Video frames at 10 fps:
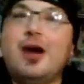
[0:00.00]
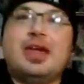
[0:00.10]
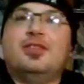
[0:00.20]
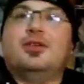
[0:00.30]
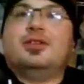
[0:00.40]

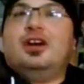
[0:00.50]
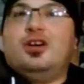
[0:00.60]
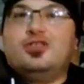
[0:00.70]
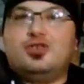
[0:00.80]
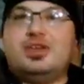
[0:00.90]
Okay, look,
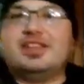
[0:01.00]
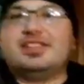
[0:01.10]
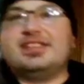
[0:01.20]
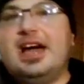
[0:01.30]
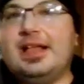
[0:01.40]
all joking
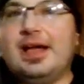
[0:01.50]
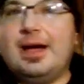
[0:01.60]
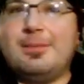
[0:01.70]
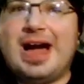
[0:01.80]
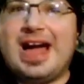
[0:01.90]
aside,
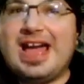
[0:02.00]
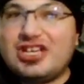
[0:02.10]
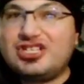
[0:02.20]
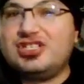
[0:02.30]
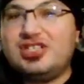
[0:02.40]
I
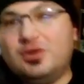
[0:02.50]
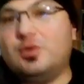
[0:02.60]
actually